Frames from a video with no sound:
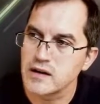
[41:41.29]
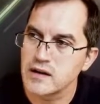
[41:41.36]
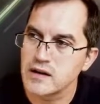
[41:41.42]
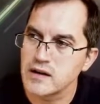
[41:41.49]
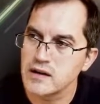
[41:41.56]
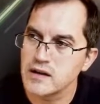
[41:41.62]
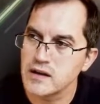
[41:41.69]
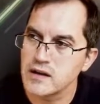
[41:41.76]

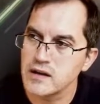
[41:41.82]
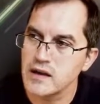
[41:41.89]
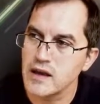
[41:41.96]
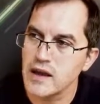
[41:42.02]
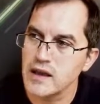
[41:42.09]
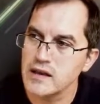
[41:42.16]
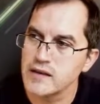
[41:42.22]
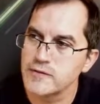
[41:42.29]
in
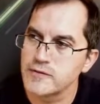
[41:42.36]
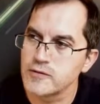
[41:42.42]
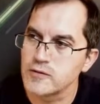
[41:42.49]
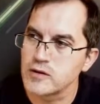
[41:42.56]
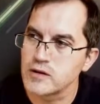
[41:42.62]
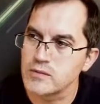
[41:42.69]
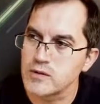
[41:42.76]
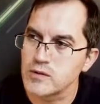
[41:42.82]
any
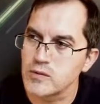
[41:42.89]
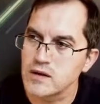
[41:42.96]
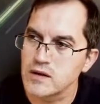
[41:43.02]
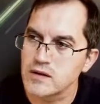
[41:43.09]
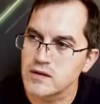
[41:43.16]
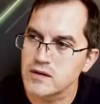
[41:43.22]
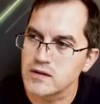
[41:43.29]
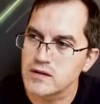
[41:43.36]
form you
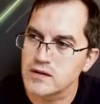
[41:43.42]
want.